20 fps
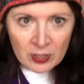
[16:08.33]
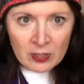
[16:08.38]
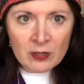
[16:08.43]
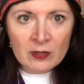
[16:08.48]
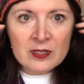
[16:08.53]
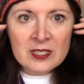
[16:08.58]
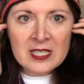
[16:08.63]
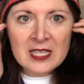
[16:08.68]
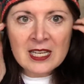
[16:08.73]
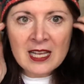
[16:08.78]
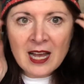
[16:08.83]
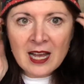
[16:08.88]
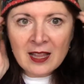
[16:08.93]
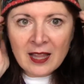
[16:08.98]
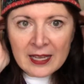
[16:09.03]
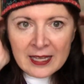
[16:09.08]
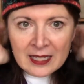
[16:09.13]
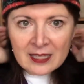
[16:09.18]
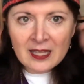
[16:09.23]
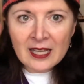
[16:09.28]
Real. See,
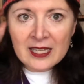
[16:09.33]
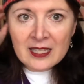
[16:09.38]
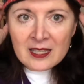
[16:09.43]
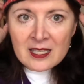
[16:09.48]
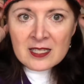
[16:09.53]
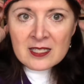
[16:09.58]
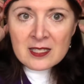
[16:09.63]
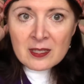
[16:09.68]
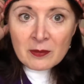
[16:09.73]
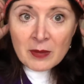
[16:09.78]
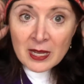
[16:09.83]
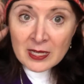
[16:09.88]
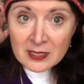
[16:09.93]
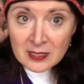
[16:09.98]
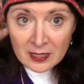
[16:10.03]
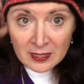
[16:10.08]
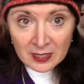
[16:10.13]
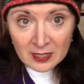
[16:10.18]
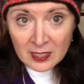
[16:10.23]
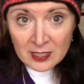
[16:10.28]
I like it like this the
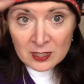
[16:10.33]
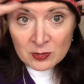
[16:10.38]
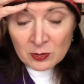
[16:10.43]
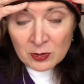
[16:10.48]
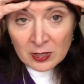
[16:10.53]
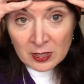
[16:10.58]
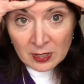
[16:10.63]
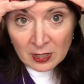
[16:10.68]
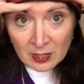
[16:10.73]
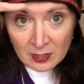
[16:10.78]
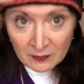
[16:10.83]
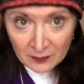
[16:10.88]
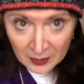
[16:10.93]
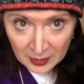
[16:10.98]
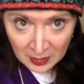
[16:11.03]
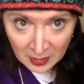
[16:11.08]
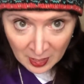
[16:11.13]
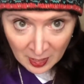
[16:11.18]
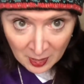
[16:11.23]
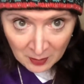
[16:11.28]
best. I think it's really kind of
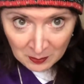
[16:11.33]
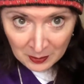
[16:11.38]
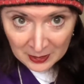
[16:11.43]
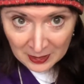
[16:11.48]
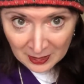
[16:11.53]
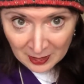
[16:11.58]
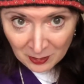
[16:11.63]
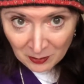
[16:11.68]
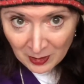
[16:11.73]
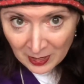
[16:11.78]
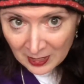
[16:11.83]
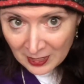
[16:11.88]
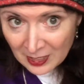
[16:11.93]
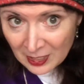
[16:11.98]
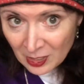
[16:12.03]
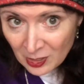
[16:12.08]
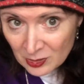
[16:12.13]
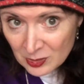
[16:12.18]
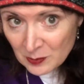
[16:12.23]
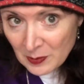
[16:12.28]
fun. But
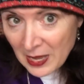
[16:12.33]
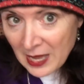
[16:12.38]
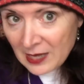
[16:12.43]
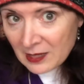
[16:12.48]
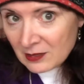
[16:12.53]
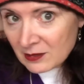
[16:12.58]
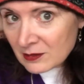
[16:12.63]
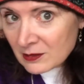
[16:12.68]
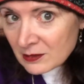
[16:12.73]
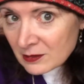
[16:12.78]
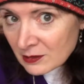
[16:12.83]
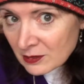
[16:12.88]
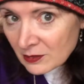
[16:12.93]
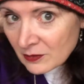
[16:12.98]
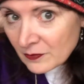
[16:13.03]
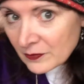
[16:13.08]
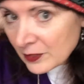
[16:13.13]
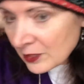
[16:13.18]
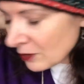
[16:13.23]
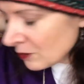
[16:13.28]
anyway, it goes back,
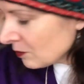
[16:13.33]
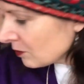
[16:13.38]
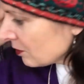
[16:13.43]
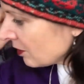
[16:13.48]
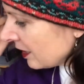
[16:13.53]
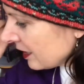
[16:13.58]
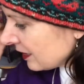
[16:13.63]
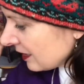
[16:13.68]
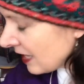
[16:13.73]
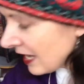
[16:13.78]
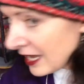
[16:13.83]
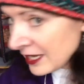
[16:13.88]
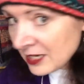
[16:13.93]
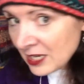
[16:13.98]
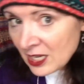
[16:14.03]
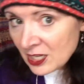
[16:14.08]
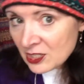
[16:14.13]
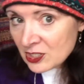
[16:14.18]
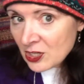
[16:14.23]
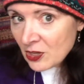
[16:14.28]
you know, like that.